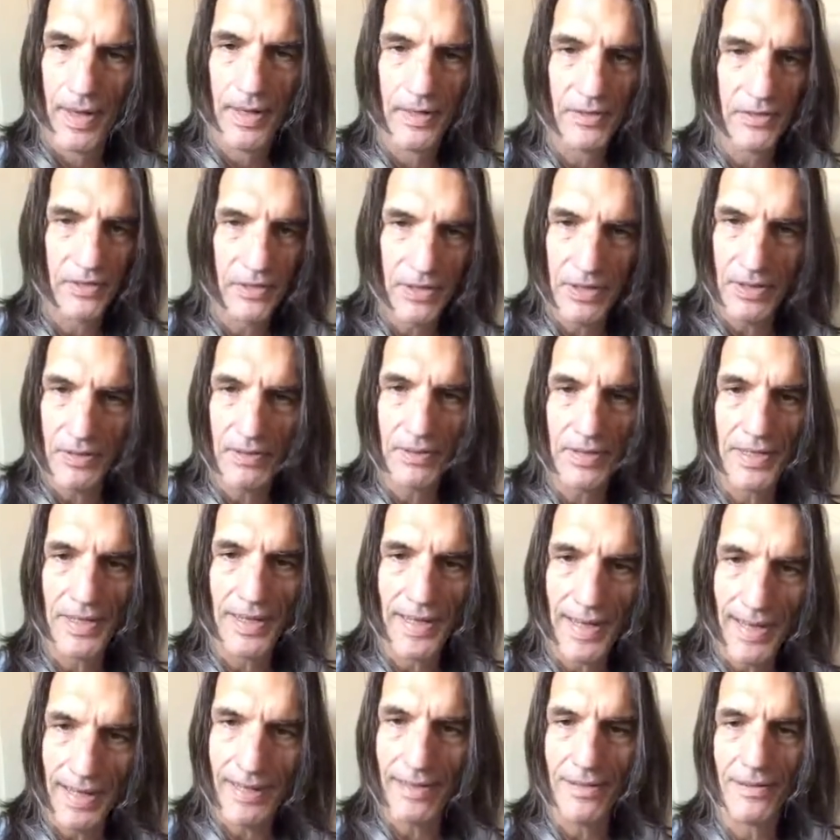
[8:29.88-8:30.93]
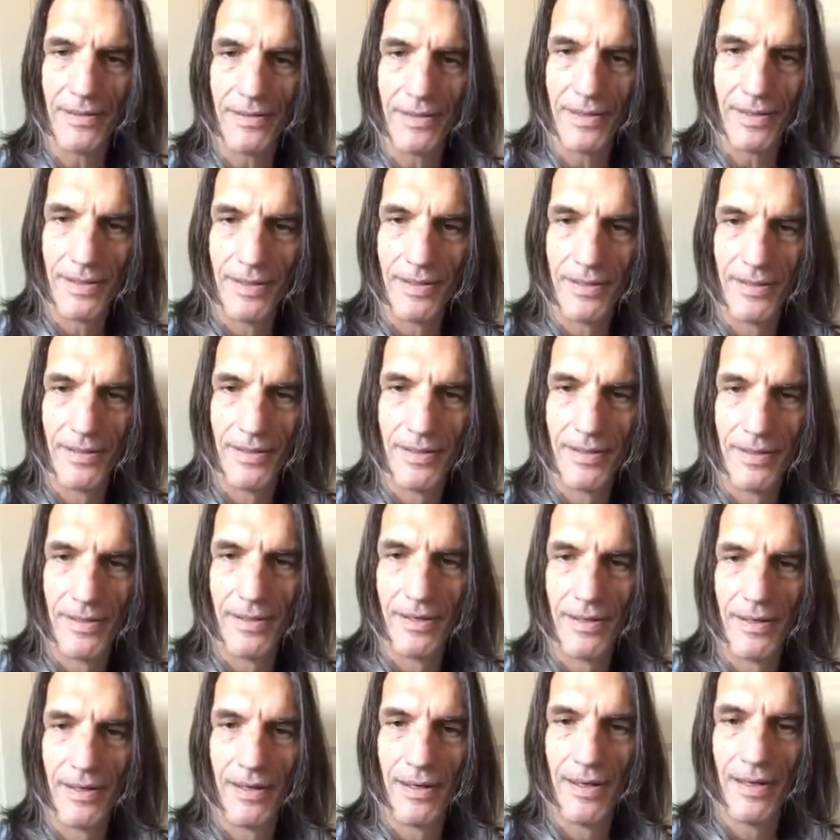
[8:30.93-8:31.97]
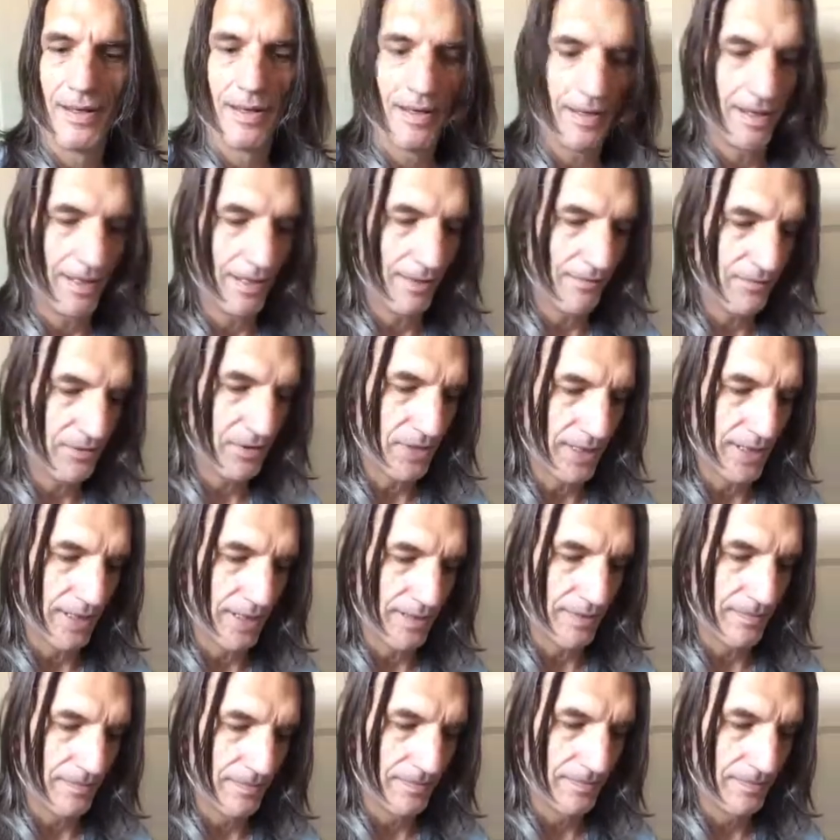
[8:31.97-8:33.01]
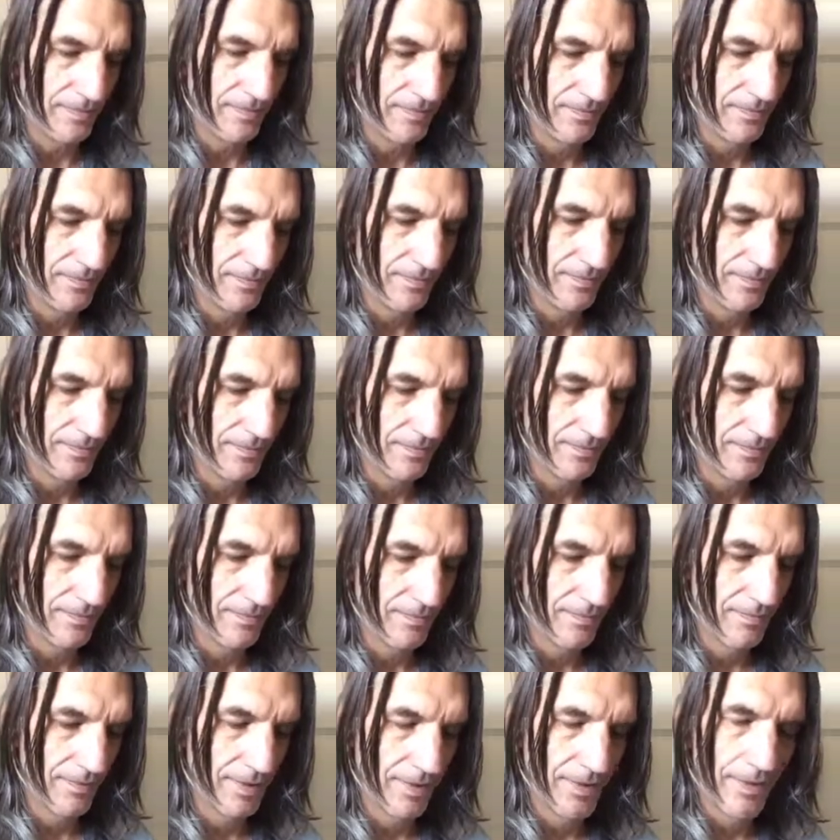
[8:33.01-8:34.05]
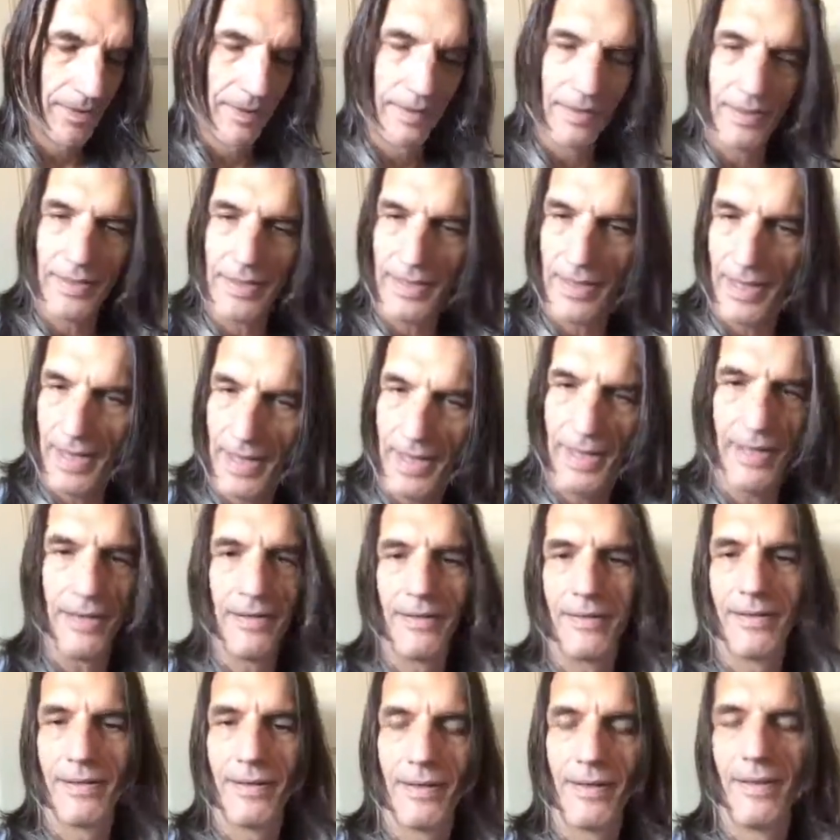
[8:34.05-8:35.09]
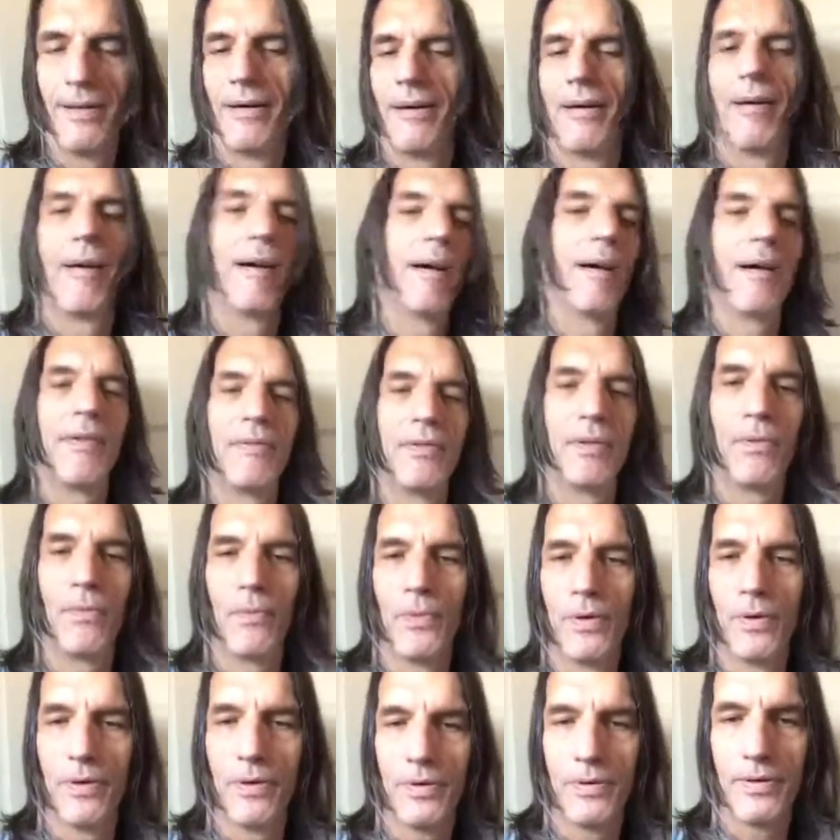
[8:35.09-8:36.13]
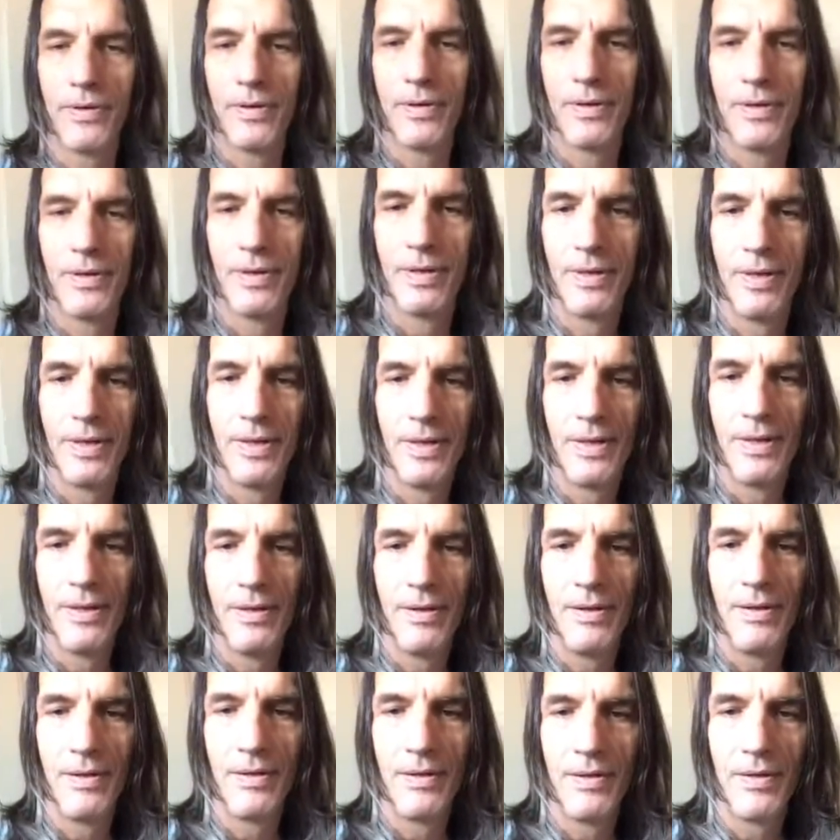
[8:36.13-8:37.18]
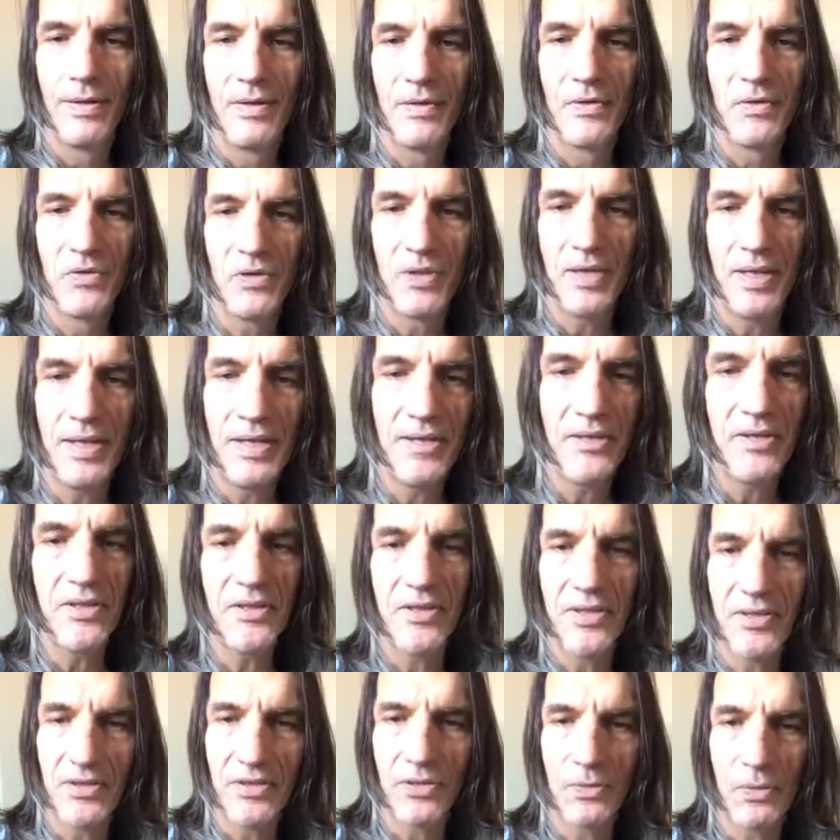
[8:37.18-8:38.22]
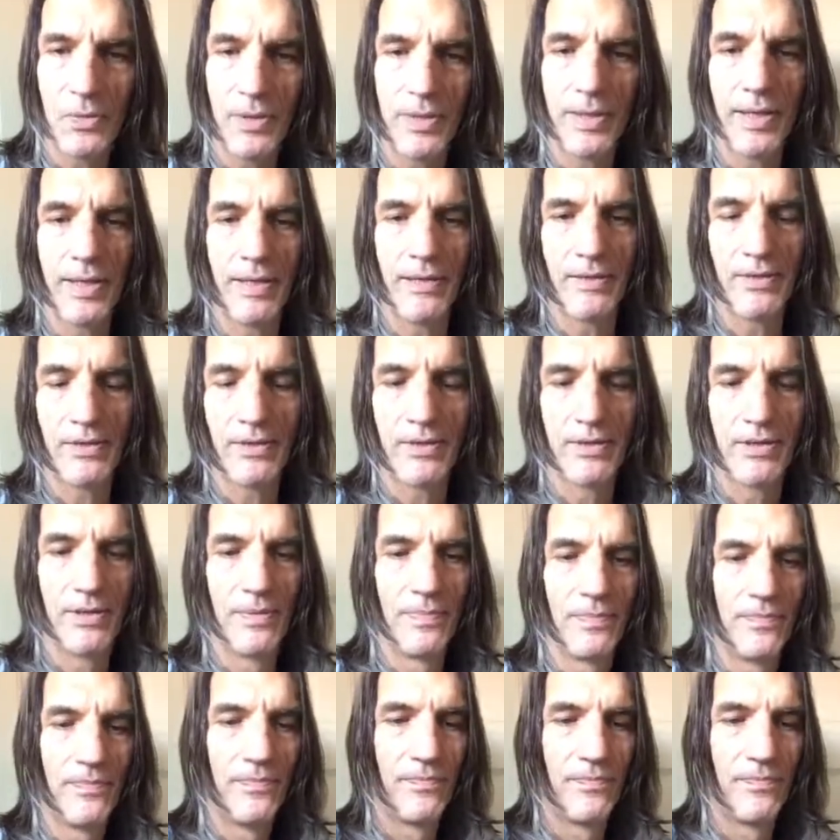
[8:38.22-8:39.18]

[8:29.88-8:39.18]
until the end of time, the end of the world. Jesus is with us.